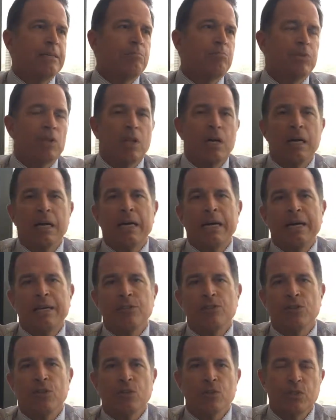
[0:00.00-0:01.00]

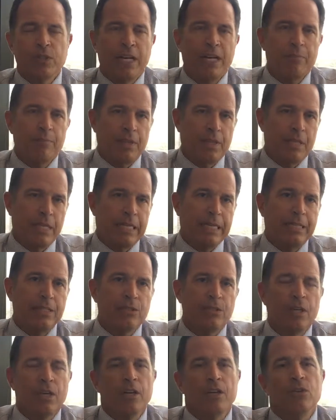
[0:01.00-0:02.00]
blinds, those type of
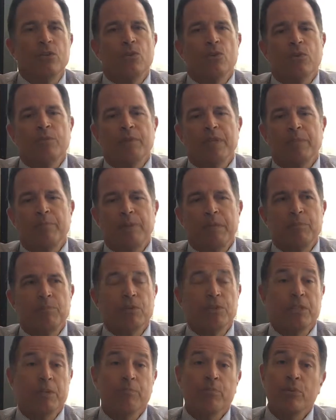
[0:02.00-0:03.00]
things, normally
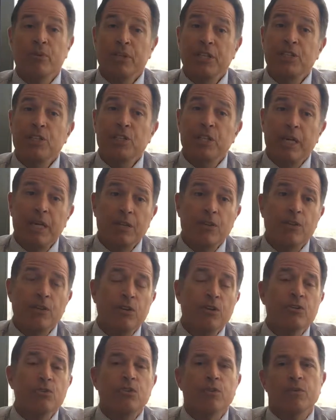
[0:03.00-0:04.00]
people depreciate
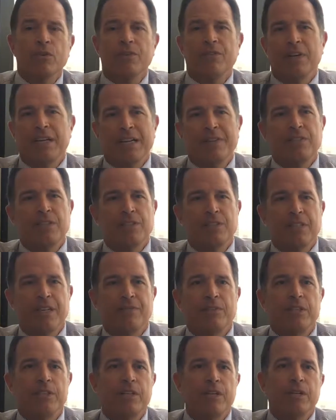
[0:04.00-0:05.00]
those over 5 to
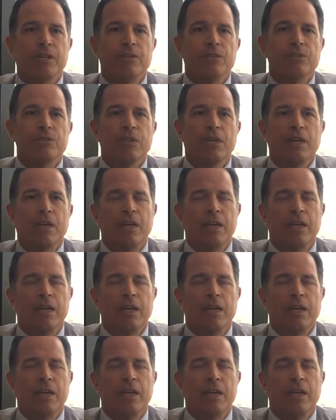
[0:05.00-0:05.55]
7 years.